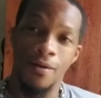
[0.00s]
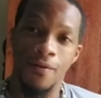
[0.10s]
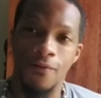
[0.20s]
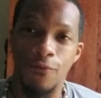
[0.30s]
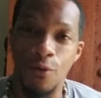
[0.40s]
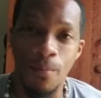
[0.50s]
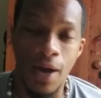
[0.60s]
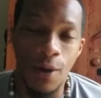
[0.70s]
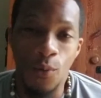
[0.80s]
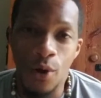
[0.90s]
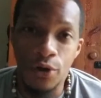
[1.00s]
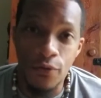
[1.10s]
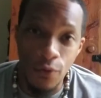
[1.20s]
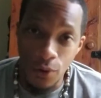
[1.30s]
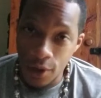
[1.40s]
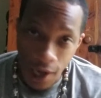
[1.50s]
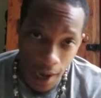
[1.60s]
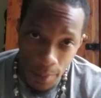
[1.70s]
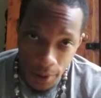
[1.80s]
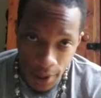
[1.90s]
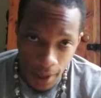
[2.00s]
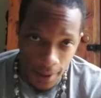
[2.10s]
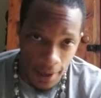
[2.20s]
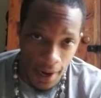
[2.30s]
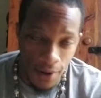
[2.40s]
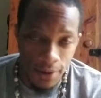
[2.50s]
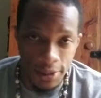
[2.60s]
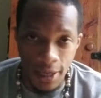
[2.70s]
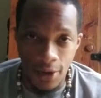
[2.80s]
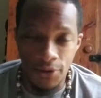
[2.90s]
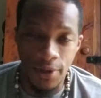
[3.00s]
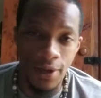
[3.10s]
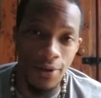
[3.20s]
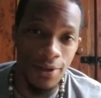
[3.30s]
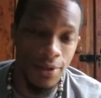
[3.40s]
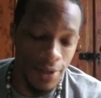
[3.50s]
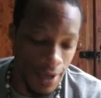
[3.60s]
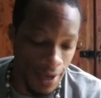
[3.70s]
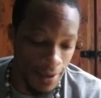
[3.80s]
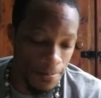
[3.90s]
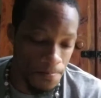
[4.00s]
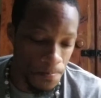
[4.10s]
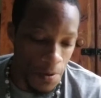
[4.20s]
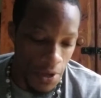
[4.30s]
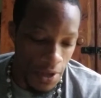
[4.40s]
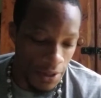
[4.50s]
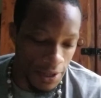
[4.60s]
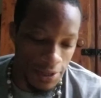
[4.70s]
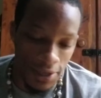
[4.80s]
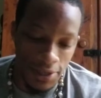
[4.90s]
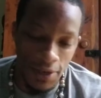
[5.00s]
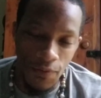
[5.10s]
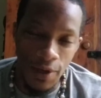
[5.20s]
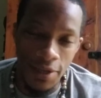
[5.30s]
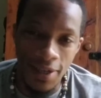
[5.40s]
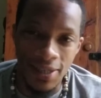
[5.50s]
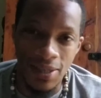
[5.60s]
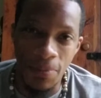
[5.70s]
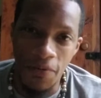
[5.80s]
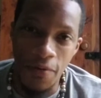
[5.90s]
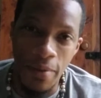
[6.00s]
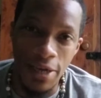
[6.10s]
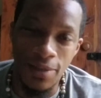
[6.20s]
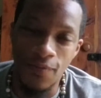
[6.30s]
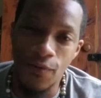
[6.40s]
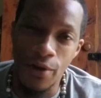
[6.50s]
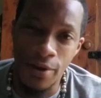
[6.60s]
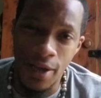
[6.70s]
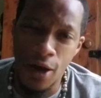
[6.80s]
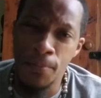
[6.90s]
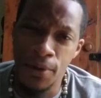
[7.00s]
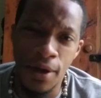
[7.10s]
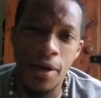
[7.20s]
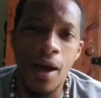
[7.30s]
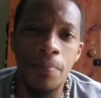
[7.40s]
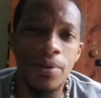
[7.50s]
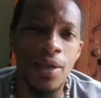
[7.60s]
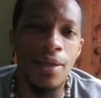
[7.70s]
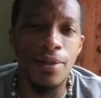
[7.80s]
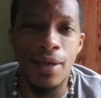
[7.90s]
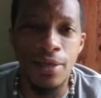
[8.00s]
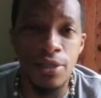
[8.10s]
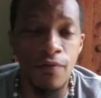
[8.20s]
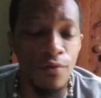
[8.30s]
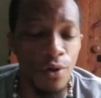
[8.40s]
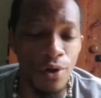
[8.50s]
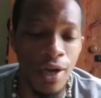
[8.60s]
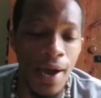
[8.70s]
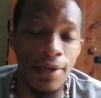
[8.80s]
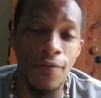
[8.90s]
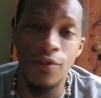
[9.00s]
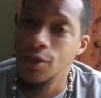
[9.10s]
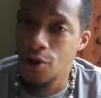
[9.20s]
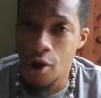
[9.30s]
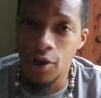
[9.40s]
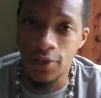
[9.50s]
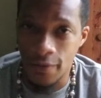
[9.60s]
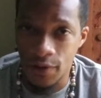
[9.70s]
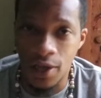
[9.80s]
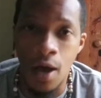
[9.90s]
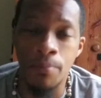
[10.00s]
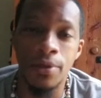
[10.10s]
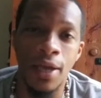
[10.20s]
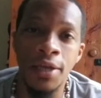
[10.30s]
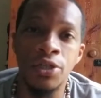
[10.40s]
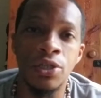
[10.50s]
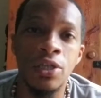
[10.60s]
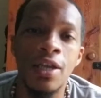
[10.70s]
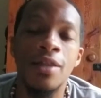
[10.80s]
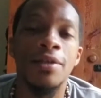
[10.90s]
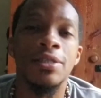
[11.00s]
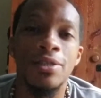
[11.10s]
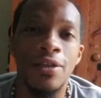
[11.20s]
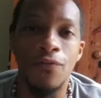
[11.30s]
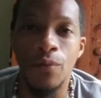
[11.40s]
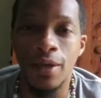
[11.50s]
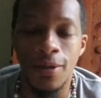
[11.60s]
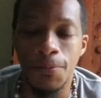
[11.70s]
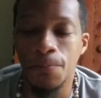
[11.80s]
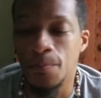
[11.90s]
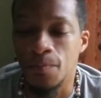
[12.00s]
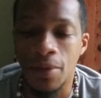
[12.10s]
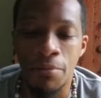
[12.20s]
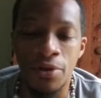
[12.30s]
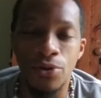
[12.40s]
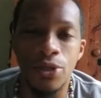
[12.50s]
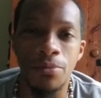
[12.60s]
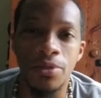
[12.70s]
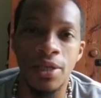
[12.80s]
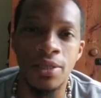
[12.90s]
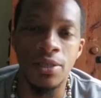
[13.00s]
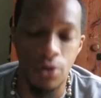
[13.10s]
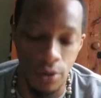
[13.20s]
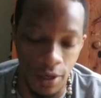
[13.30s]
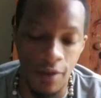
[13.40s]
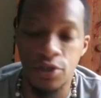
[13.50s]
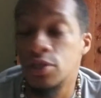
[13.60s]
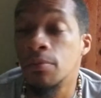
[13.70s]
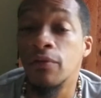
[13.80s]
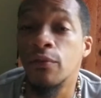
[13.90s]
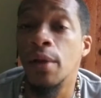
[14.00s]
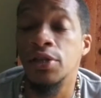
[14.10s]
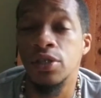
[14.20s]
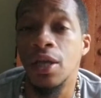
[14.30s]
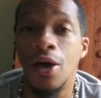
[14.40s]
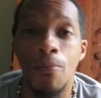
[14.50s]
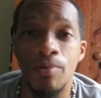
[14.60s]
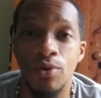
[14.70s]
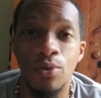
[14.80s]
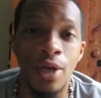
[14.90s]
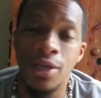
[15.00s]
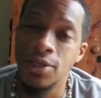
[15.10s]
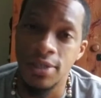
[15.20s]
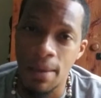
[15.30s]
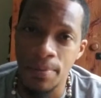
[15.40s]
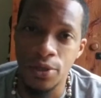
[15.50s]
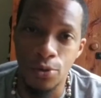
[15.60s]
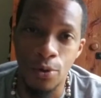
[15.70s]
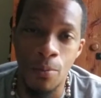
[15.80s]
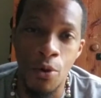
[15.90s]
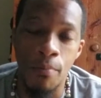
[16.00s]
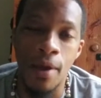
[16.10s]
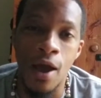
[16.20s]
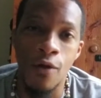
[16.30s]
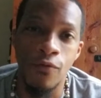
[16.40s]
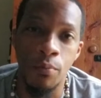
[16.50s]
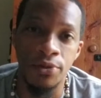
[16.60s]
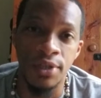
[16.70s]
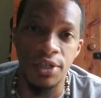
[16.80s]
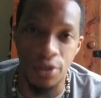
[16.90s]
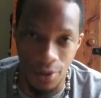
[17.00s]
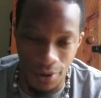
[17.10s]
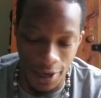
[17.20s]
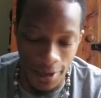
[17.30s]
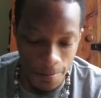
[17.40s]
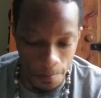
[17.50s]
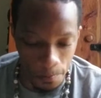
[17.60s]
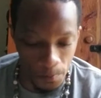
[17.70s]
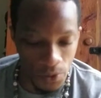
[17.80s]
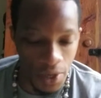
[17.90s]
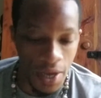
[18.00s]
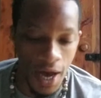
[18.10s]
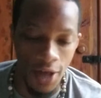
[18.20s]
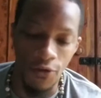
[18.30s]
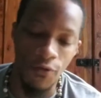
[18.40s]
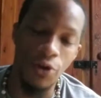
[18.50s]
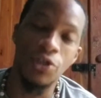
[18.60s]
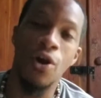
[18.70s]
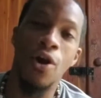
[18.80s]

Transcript: for my wonderful, complicated Aries out there, these let's see if we can get some information for you to help you uncomplicate things. If you're kind of the cause of the complication, let's see if we can maybe do some things or get you some information to help you step into a more powerful position, okay? The first